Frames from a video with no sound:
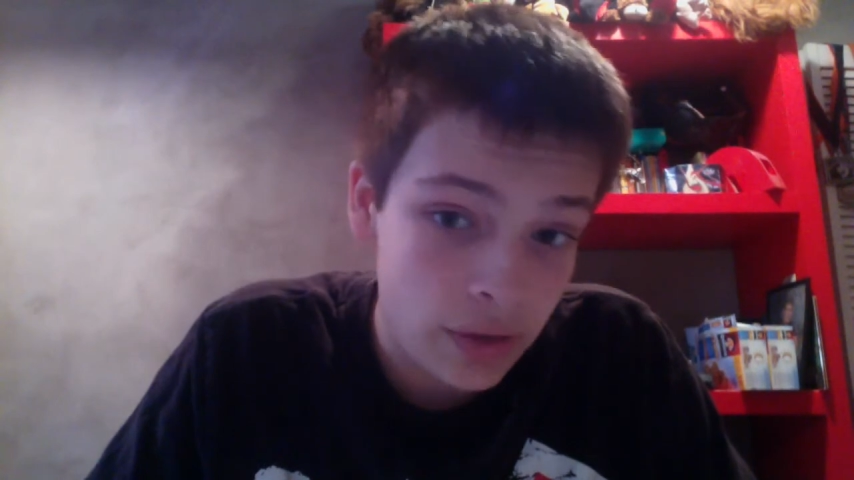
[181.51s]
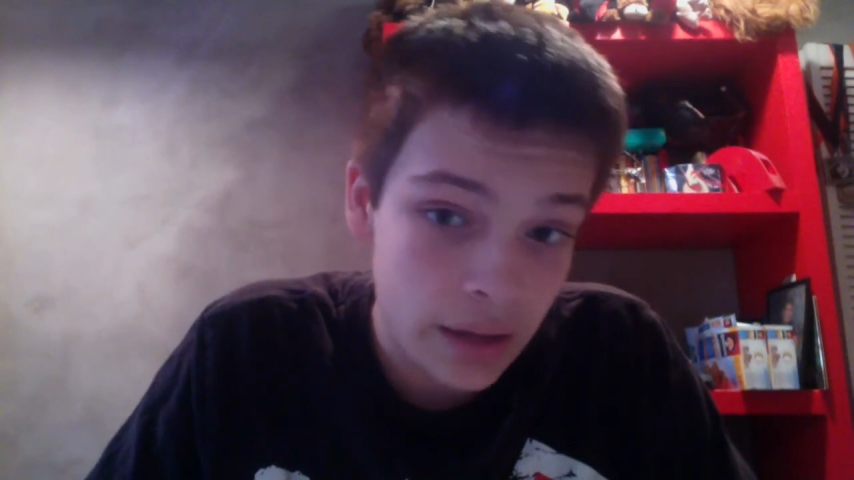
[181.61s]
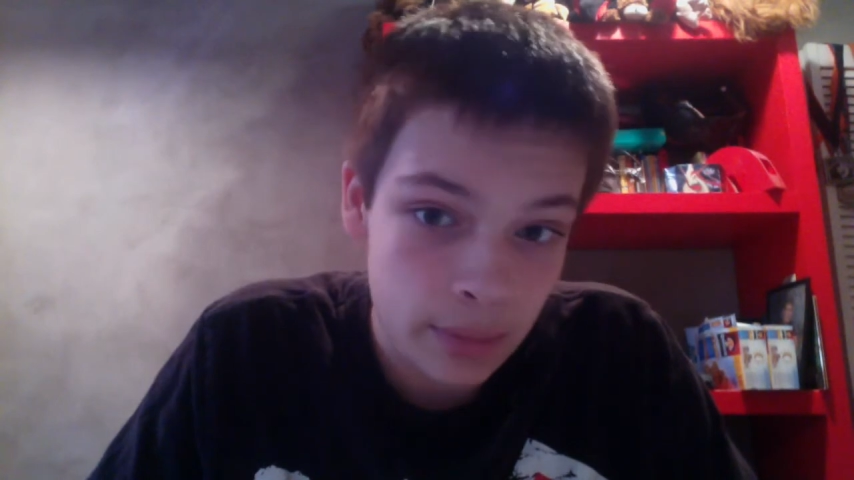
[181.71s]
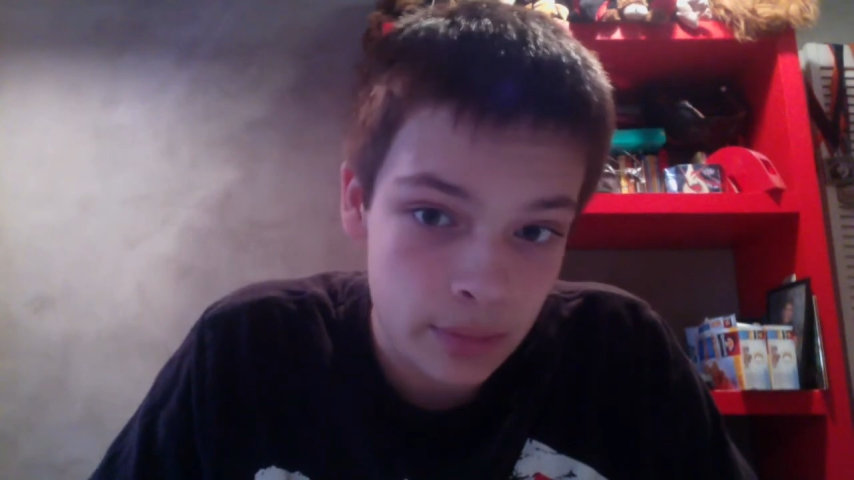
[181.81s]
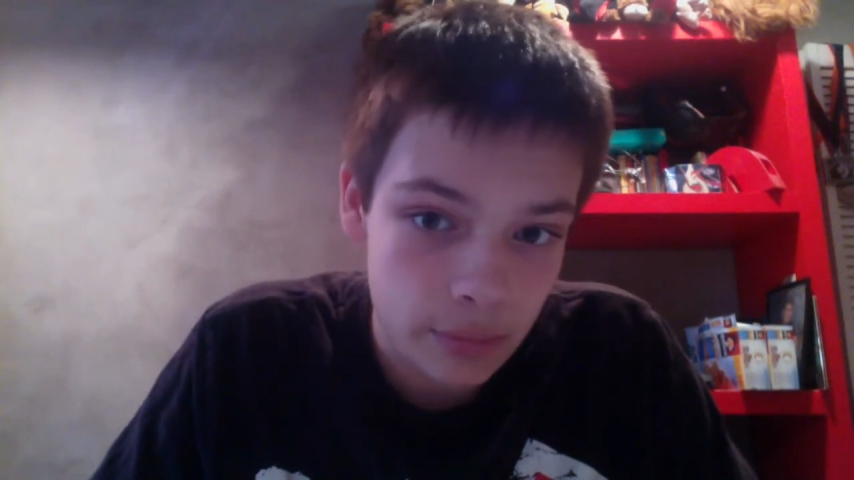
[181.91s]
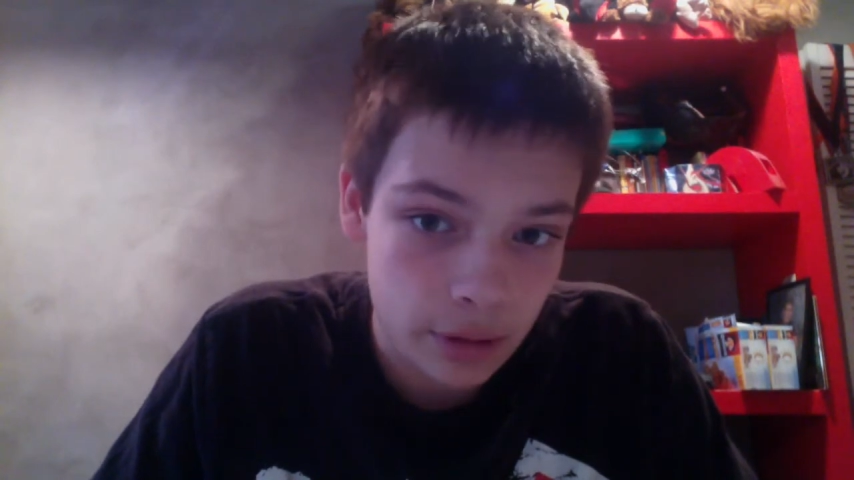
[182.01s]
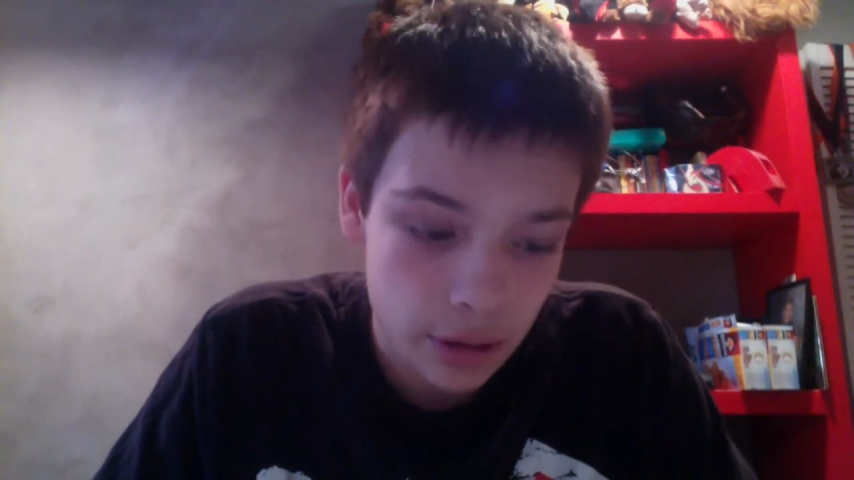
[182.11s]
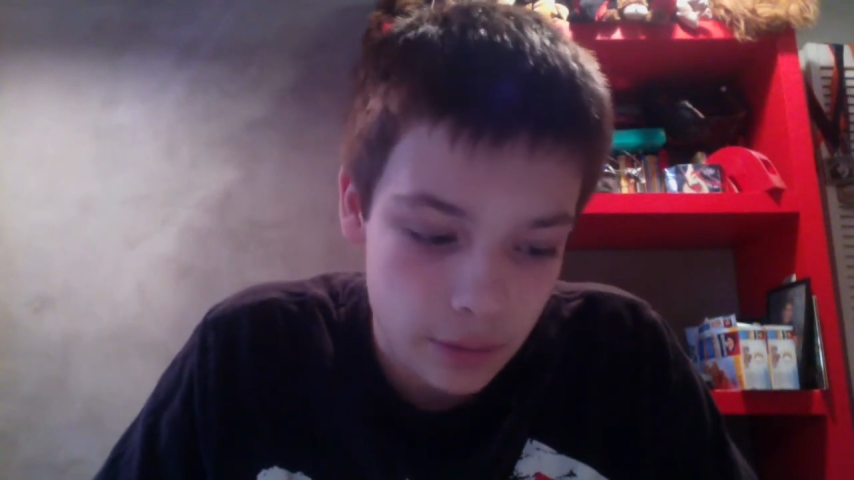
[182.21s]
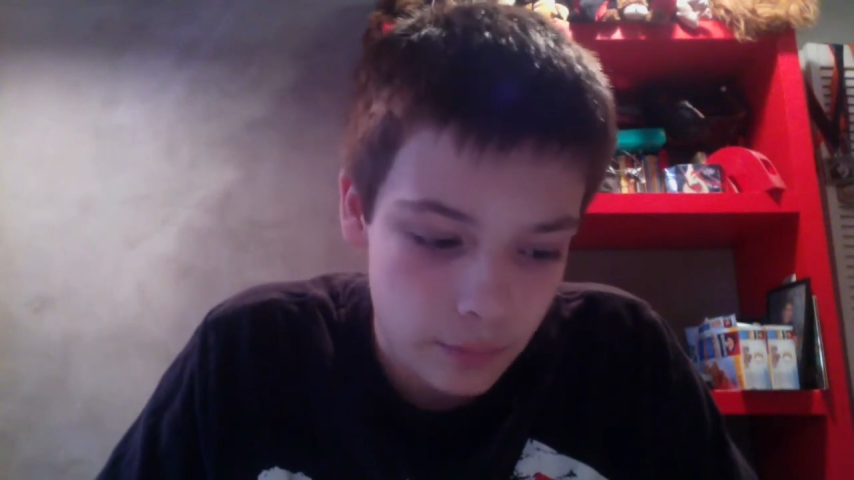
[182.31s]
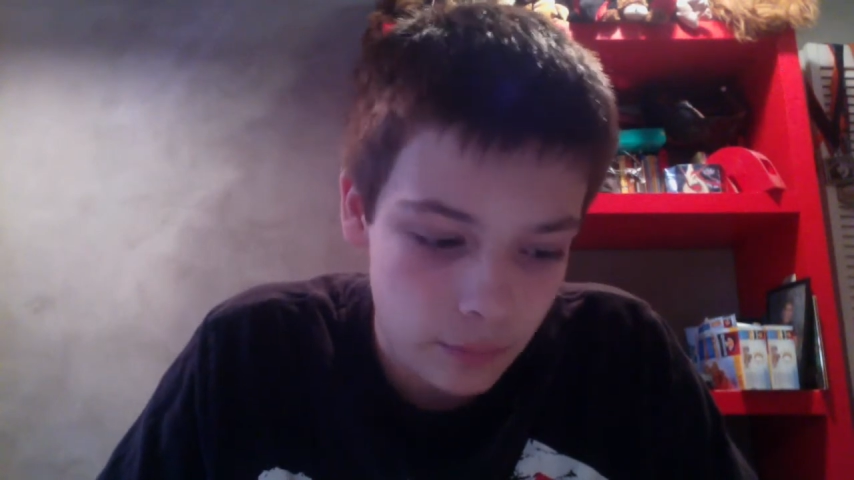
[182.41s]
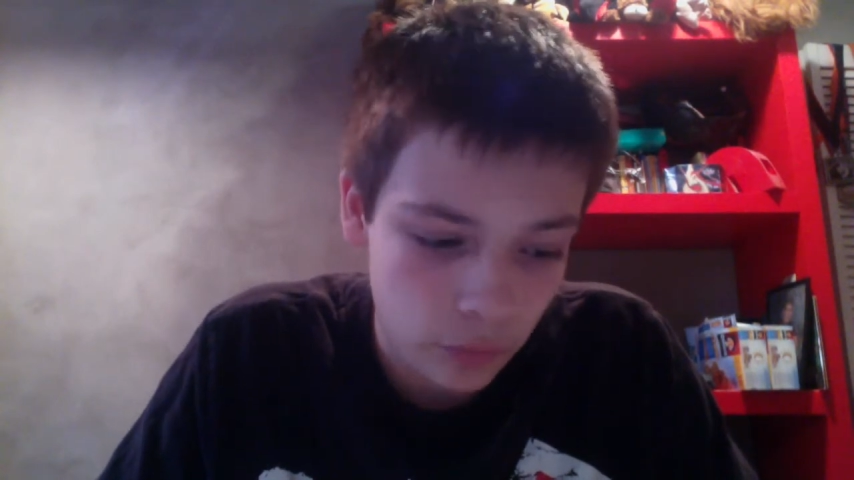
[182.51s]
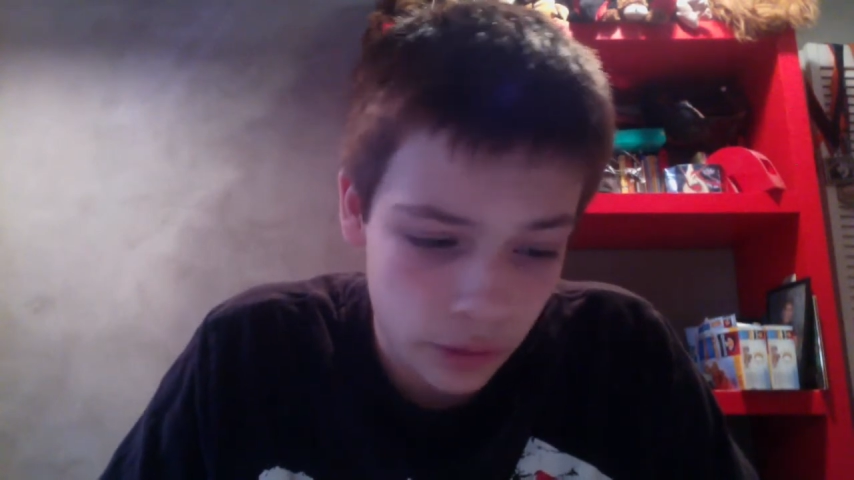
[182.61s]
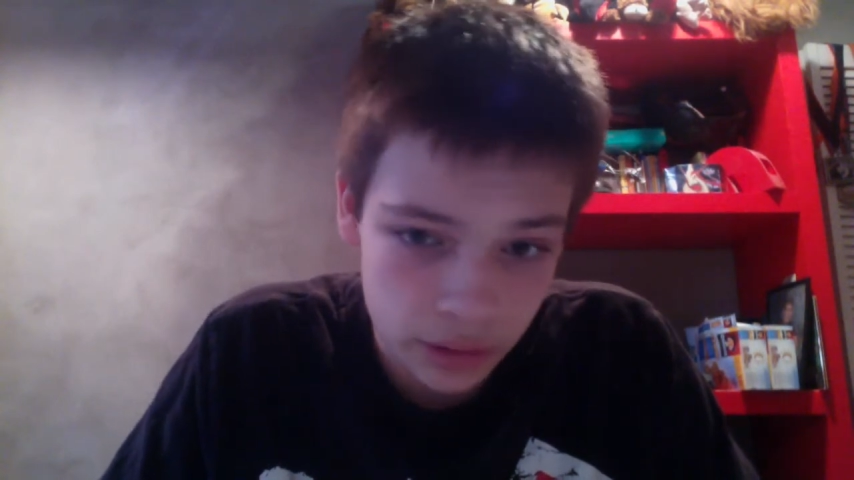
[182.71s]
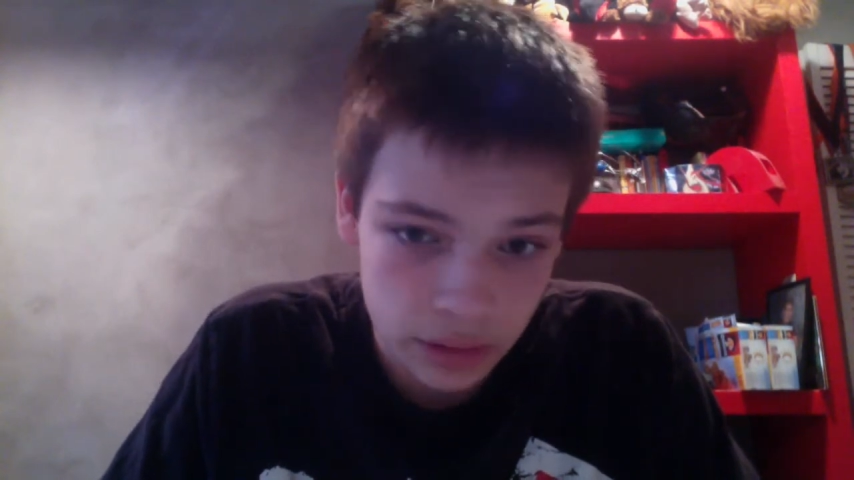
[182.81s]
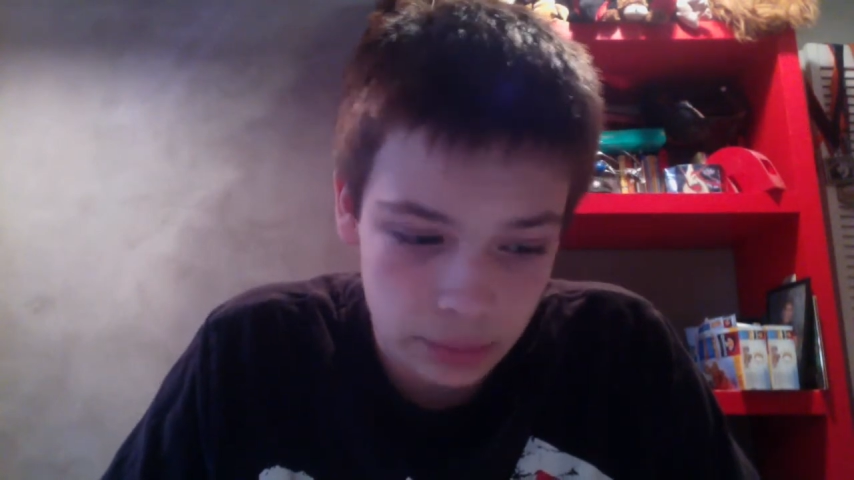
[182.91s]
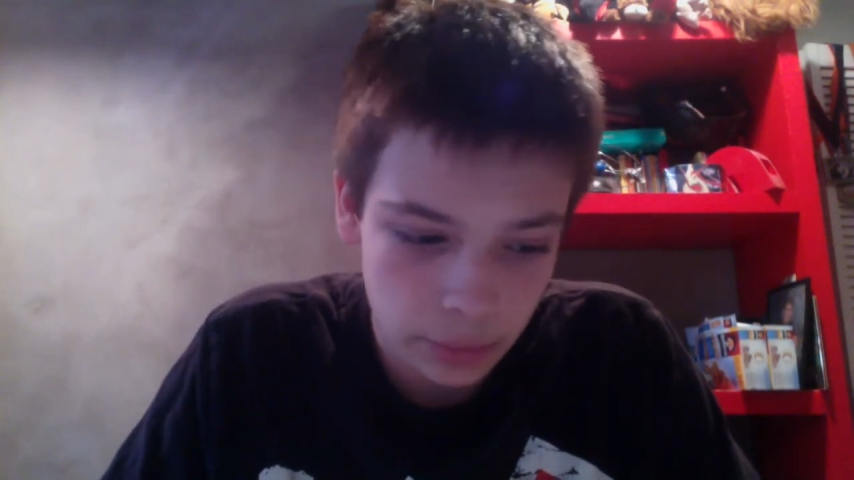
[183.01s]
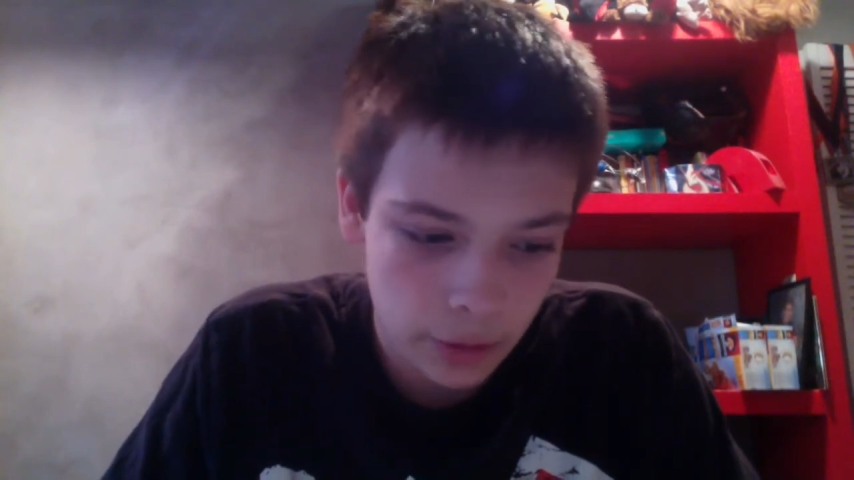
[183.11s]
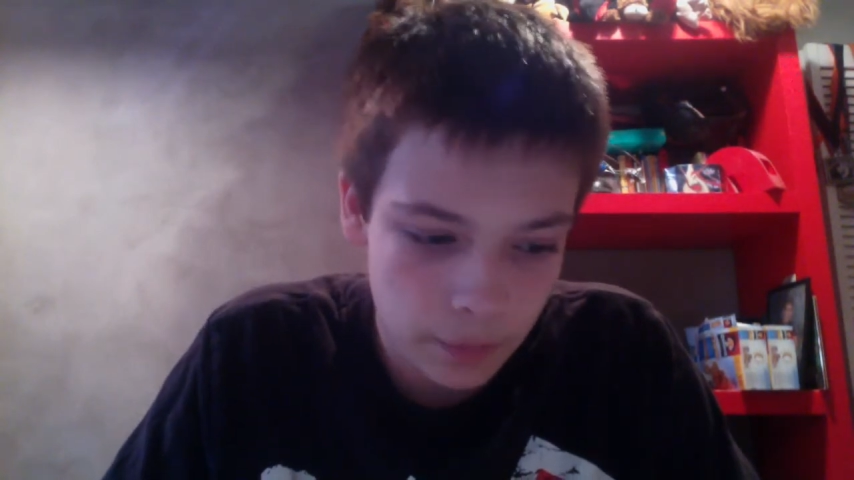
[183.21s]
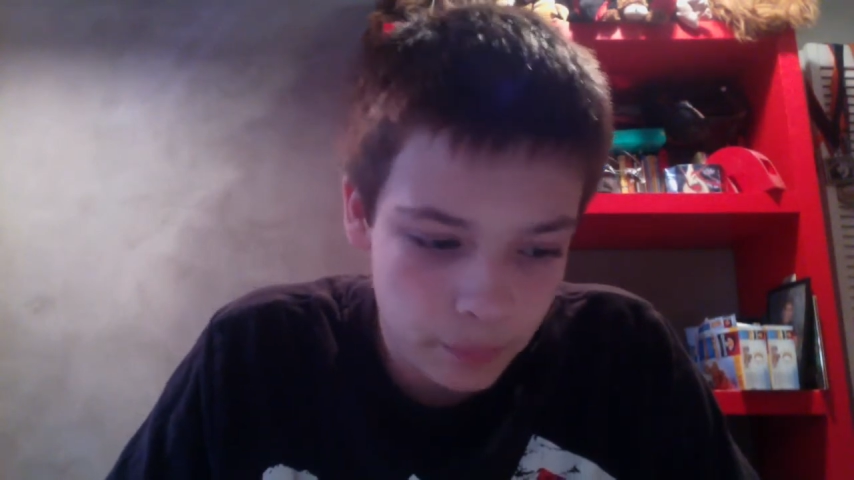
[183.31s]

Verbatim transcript: iPad Mini Retina display.